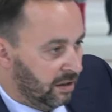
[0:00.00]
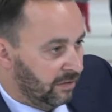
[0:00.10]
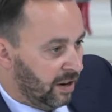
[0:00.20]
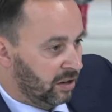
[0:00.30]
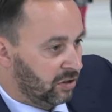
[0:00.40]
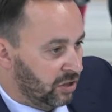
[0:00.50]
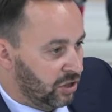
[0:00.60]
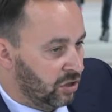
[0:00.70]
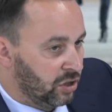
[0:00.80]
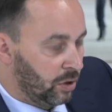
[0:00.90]
fellow
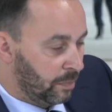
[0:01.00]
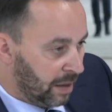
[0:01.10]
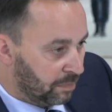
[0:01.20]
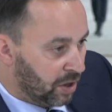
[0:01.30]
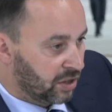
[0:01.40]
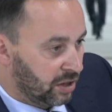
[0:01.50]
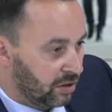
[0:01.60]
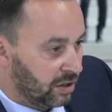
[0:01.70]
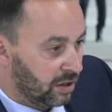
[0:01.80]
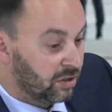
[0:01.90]
Christians who are being
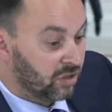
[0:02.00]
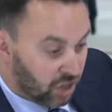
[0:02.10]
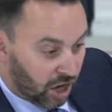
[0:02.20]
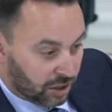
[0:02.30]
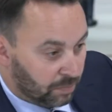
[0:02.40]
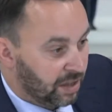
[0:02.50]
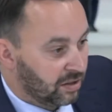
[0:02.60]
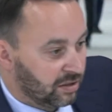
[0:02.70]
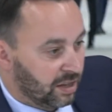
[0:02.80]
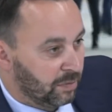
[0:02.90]
persecuted just
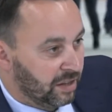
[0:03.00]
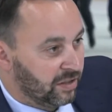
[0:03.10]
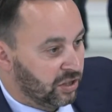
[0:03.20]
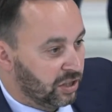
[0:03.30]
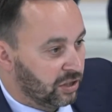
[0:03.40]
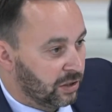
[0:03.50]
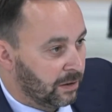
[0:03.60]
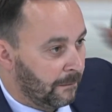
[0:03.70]
because they believe in Jesus?